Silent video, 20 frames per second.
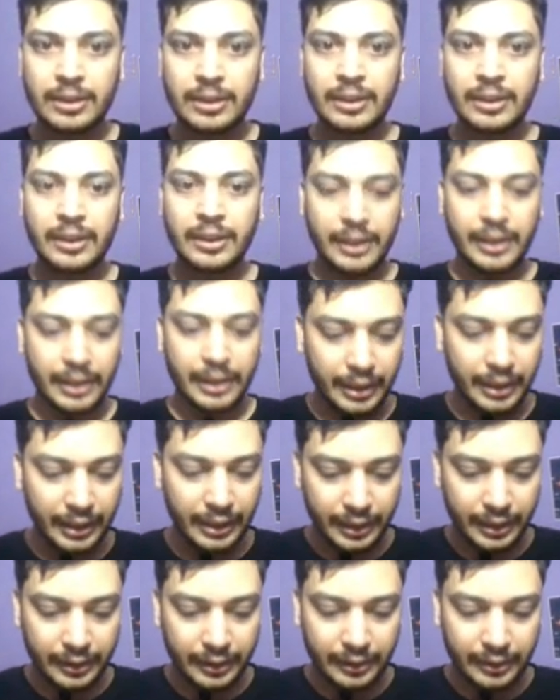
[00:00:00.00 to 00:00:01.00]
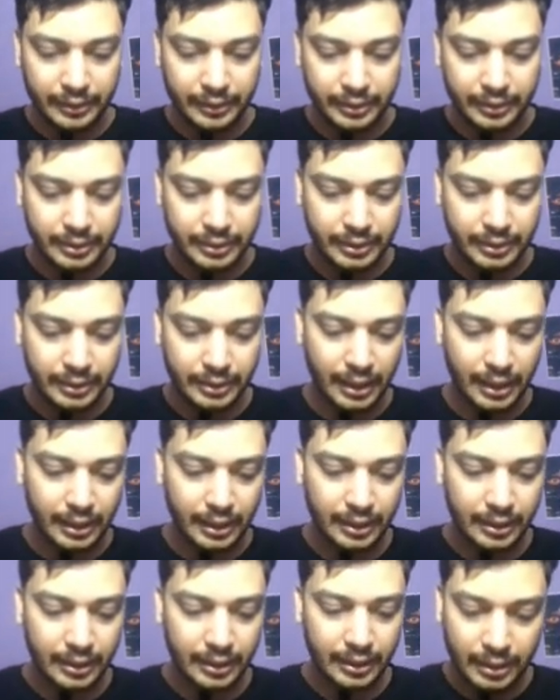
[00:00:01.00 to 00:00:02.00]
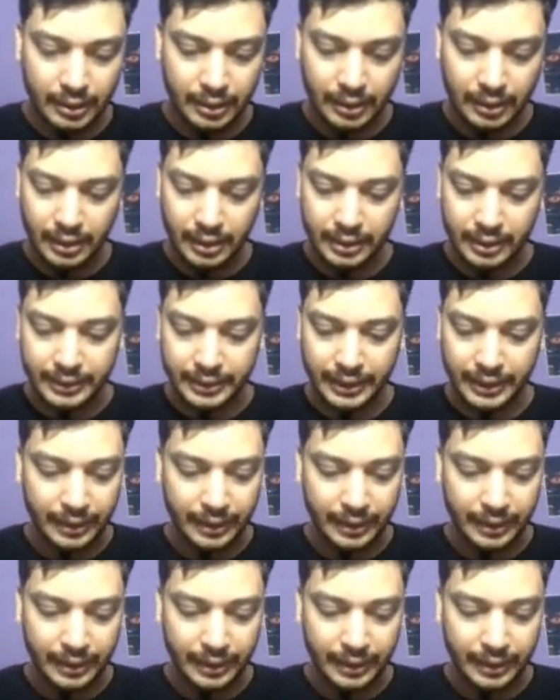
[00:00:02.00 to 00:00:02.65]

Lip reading: create a state